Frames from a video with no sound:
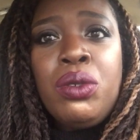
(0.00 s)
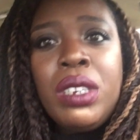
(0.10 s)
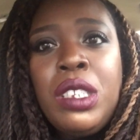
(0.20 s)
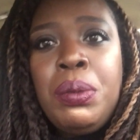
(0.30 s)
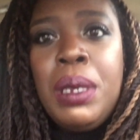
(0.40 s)

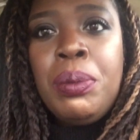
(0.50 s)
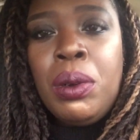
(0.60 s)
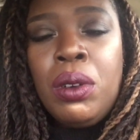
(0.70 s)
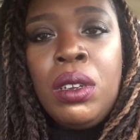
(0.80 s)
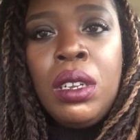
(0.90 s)
this thing on my
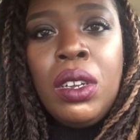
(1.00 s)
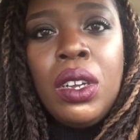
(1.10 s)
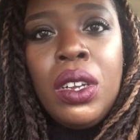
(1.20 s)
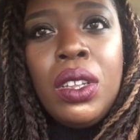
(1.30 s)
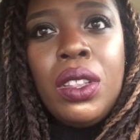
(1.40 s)
mind
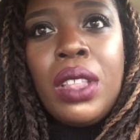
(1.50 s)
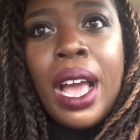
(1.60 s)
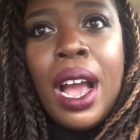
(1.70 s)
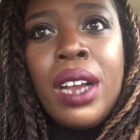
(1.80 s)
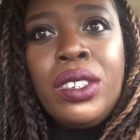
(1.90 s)
all
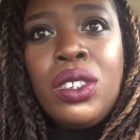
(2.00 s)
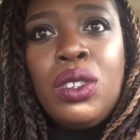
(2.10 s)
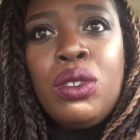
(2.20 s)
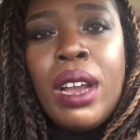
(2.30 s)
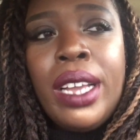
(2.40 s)
night last night
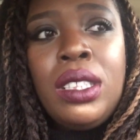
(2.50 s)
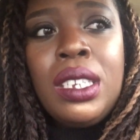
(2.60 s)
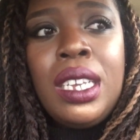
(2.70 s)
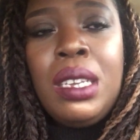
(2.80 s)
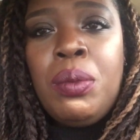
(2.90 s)
because I
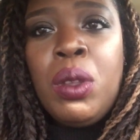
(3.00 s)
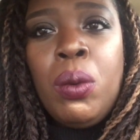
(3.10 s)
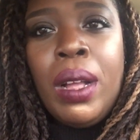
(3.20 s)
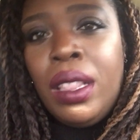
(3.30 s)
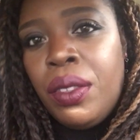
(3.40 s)
think it's
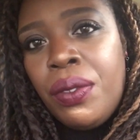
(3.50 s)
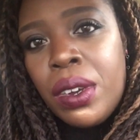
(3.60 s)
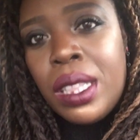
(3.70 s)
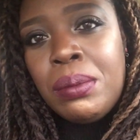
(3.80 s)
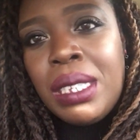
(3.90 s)
so
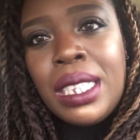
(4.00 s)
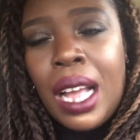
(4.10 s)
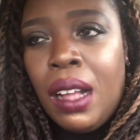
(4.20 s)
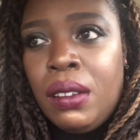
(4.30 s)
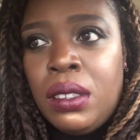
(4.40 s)

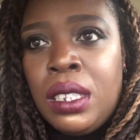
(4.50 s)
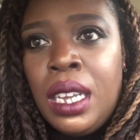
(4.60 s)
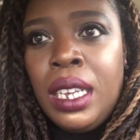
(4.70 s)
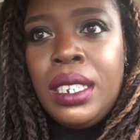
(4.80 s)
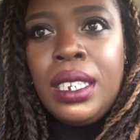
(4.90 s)
unfair
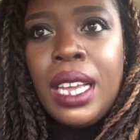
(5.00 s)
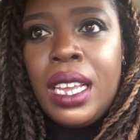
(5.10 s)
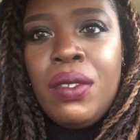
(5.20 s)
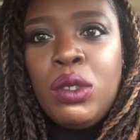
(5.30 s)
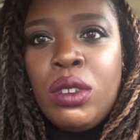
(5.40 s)

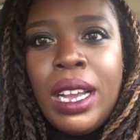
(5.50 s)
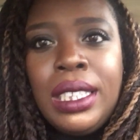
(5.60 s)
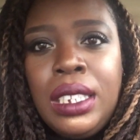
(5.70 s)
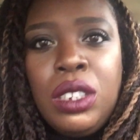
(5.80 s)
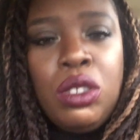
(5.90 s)

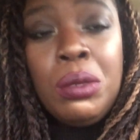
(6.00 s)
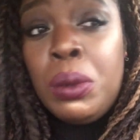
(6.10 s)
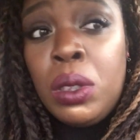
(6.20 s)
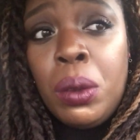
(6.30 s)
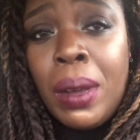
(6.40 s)
what these
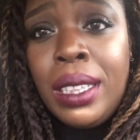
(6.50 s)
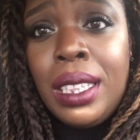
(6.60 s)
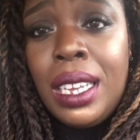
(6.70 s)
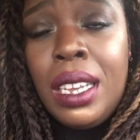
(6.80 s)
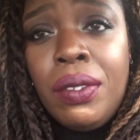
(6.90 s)
people are
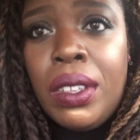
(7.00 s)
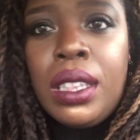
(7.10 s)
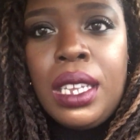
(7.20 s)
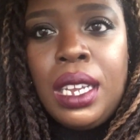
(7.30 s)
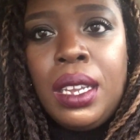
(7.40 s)
doing.
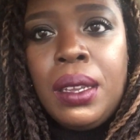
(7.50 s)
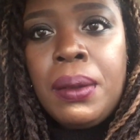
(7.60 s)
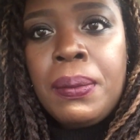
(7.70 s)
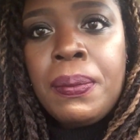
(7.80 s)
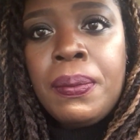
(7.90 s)

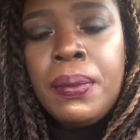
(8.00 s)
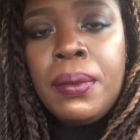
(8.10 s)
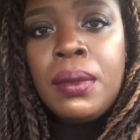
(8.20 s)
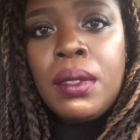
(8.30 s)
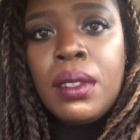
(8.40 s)

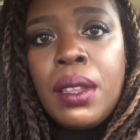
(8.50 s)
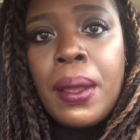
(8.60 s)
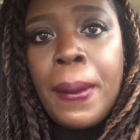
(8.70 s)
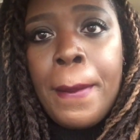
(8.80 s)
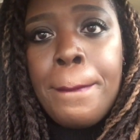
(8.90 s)

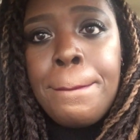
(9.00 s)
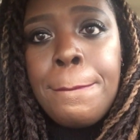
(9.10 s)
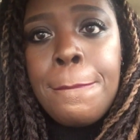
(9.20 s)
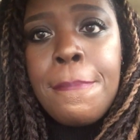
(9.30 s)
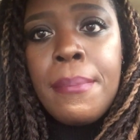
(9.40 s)
It's very,
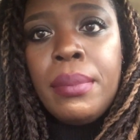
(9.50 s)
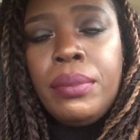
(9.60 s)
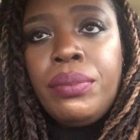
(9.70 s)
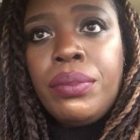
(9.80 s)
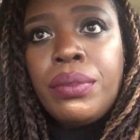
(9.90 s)
very,
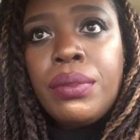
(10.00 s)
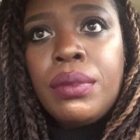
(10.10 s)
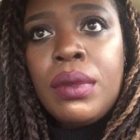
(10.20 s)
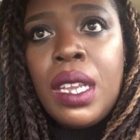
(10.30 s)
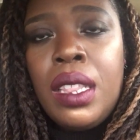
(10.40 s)
very
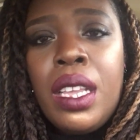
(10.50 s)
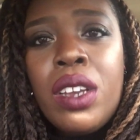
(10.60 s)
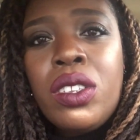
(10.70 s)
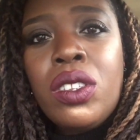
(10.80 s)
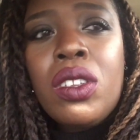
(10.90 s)
unfair.
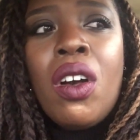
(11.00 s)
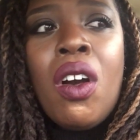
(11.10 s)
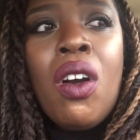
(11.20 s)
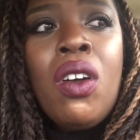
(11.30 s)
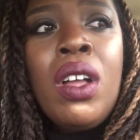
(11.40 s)
And